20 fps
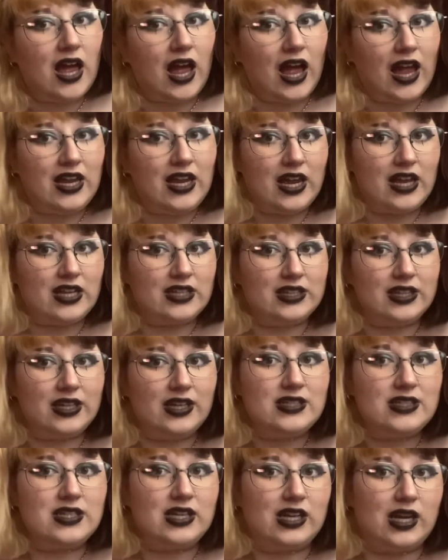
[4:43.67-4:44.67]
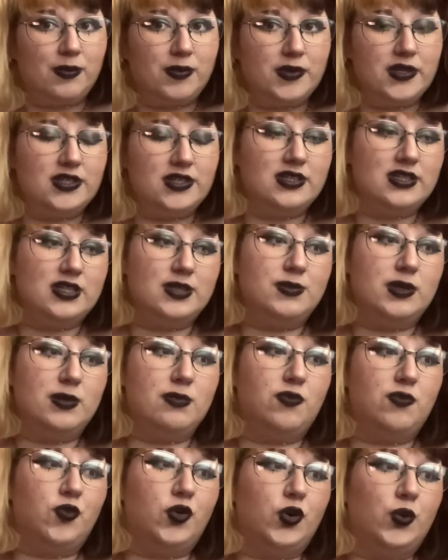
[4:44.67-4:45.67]
I hate this. It happens to me
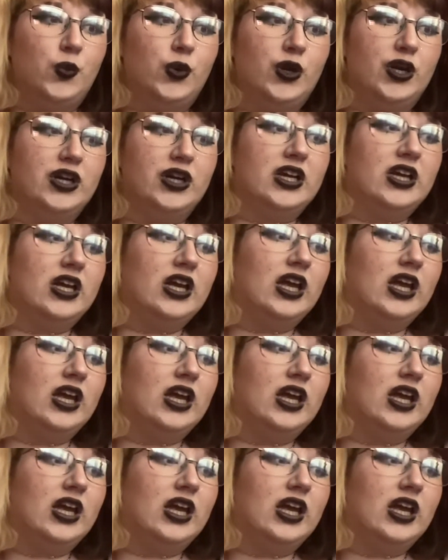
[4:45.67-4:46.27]
before work